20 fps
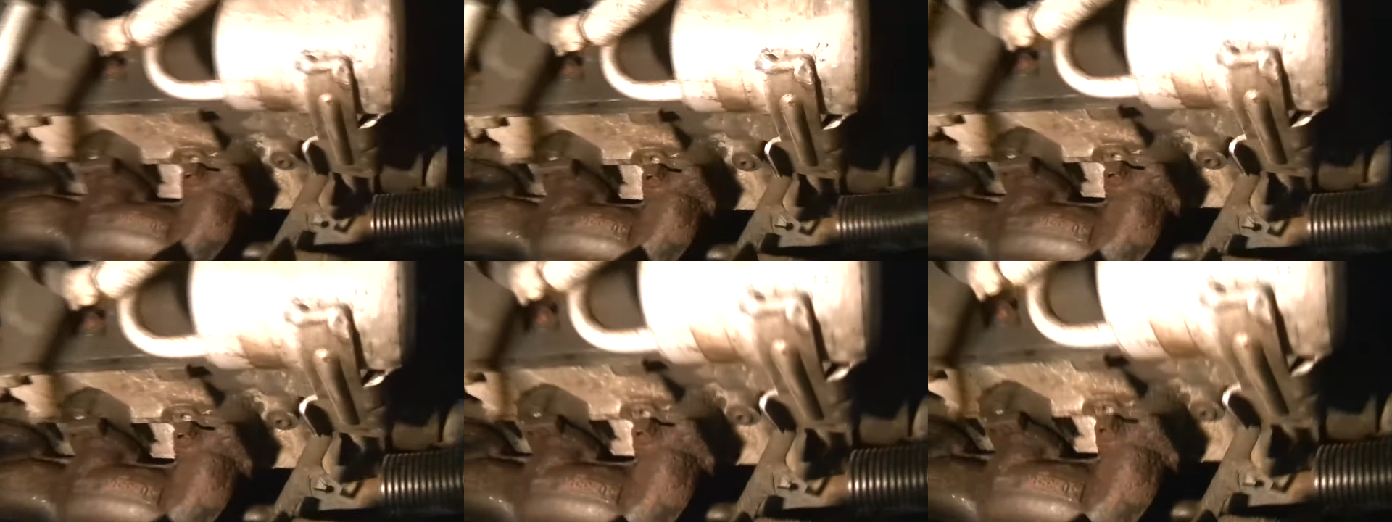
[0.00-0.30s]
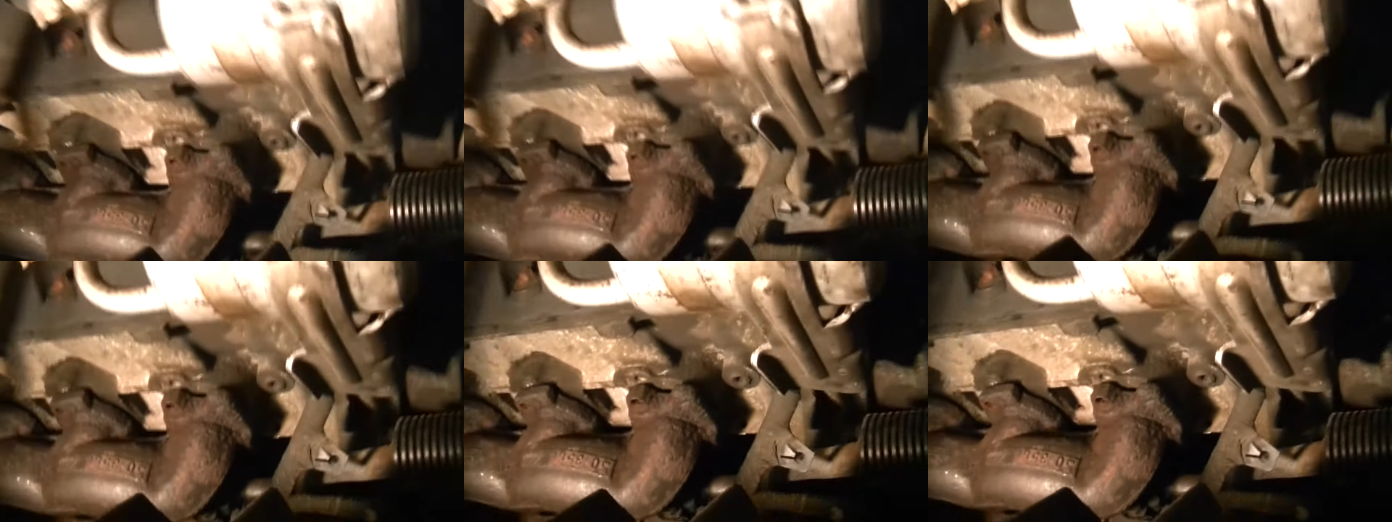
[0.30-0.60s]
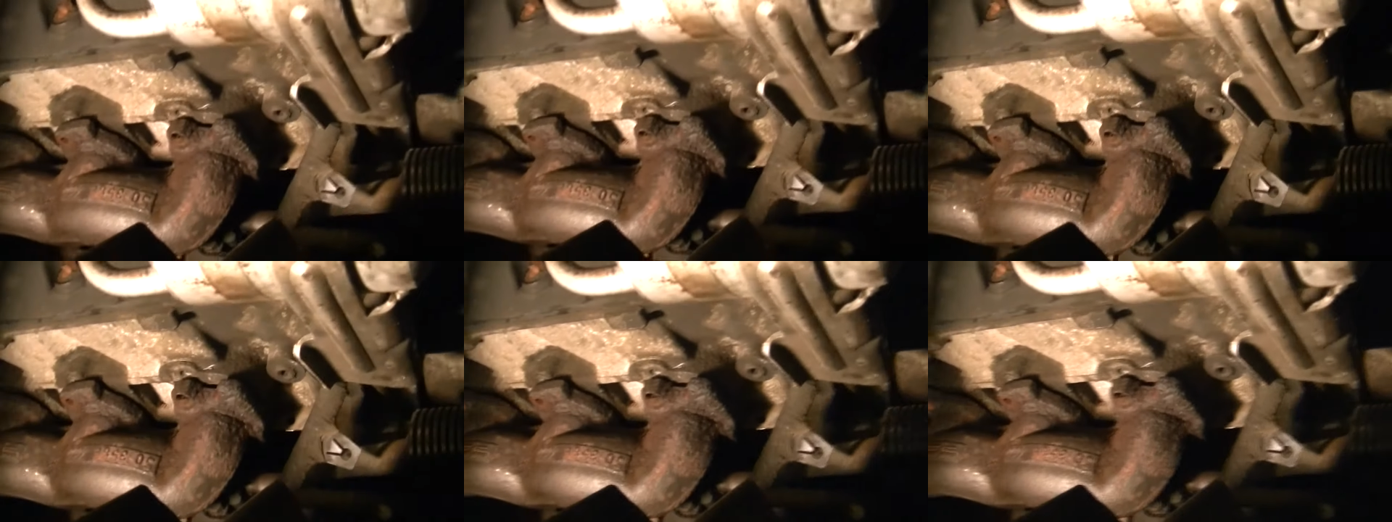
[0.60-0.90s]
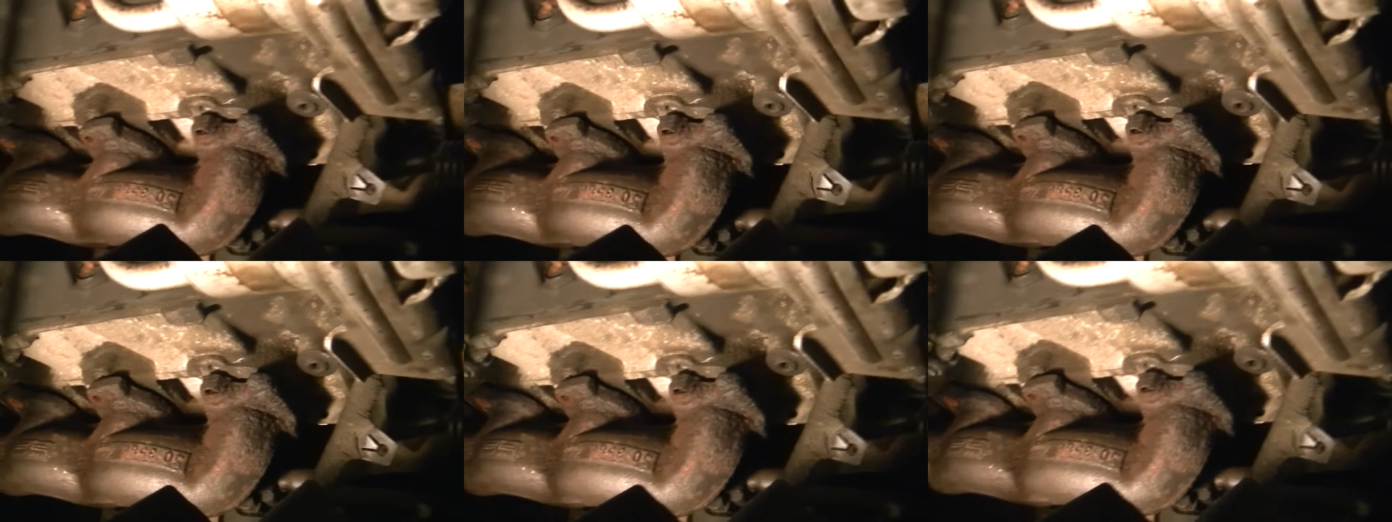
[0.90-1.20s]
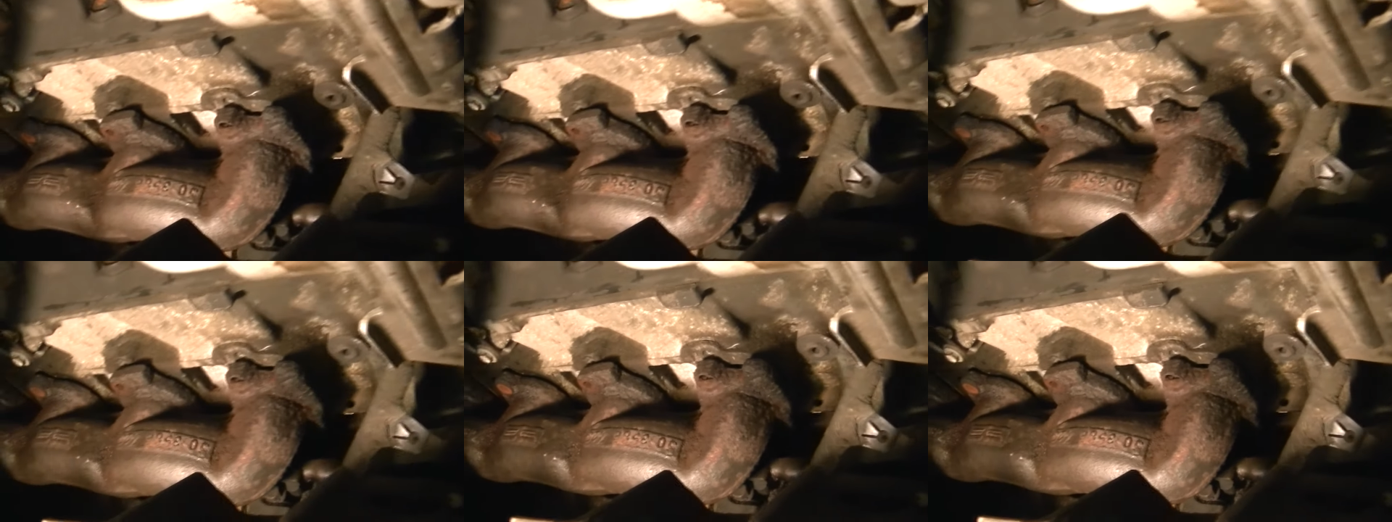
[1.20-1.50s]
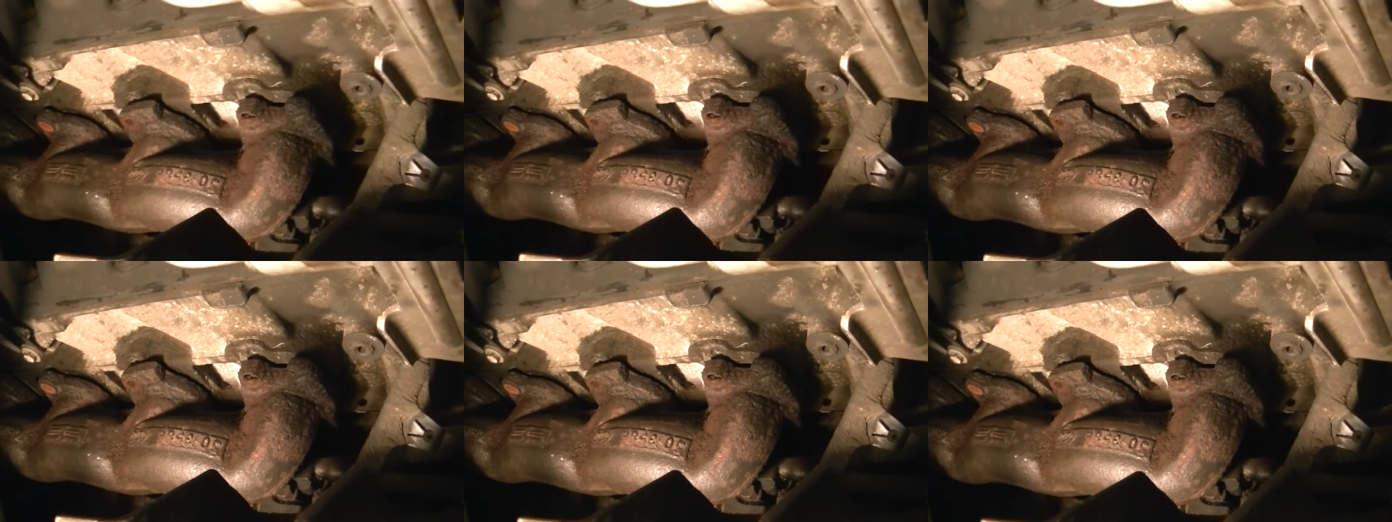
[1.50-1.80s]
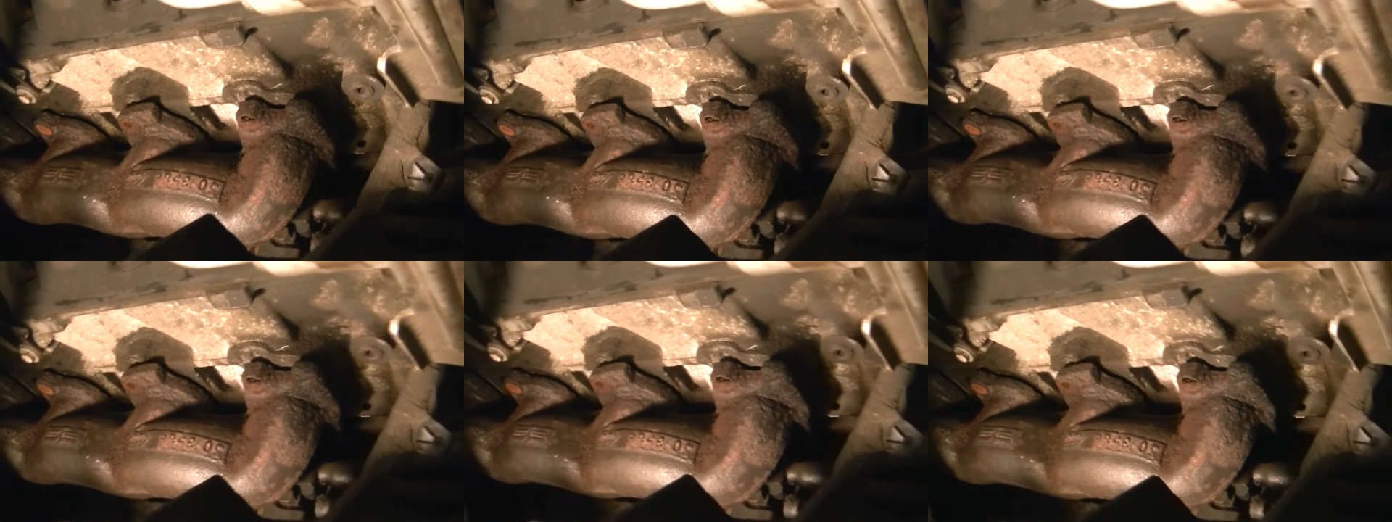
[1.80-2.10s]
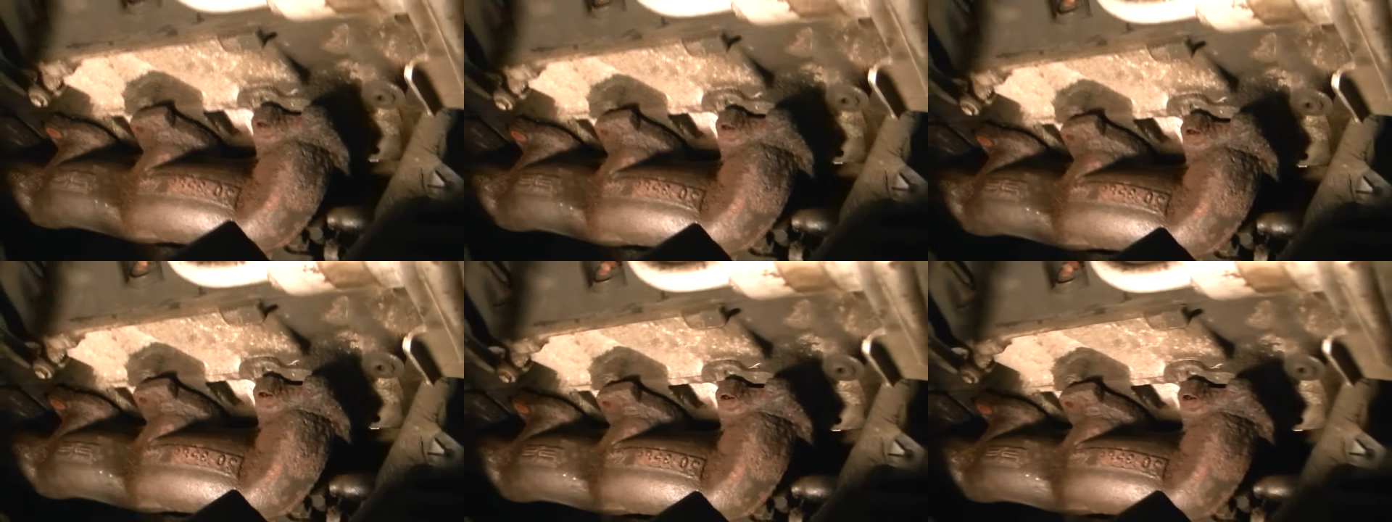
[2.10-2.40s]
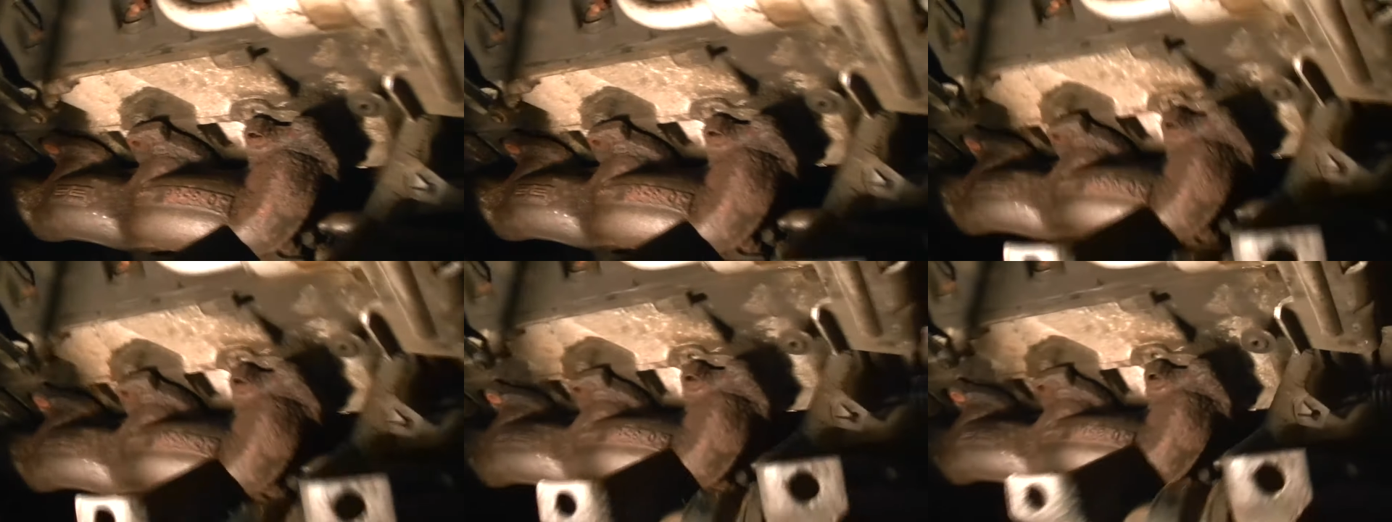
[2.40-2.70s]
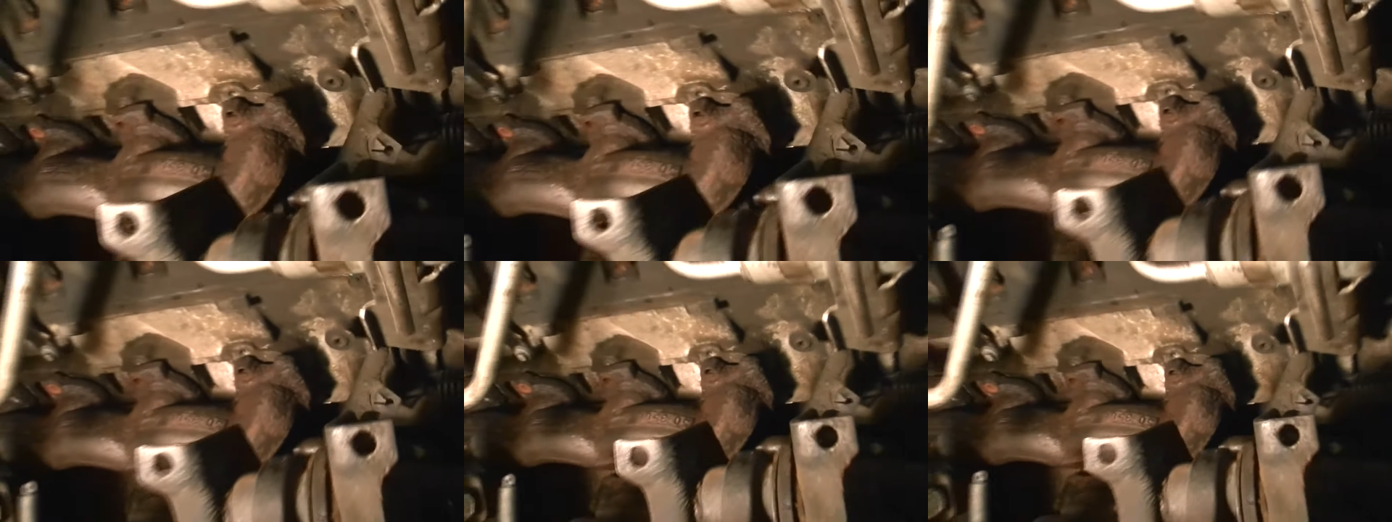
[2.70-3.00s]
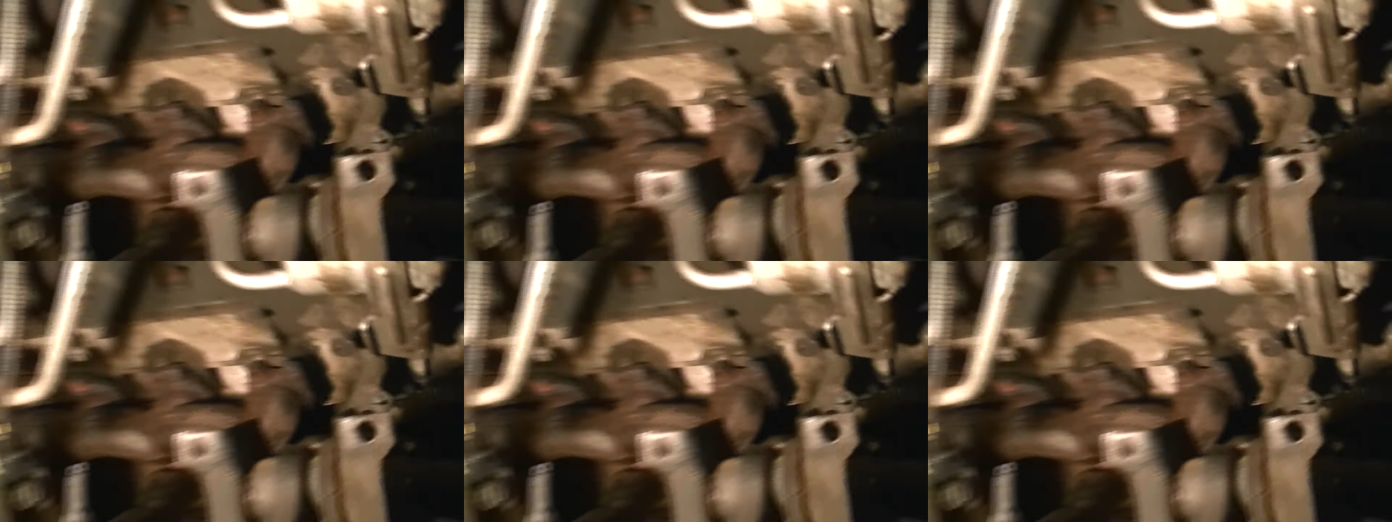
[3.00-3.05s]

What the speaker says: (no speaker visible)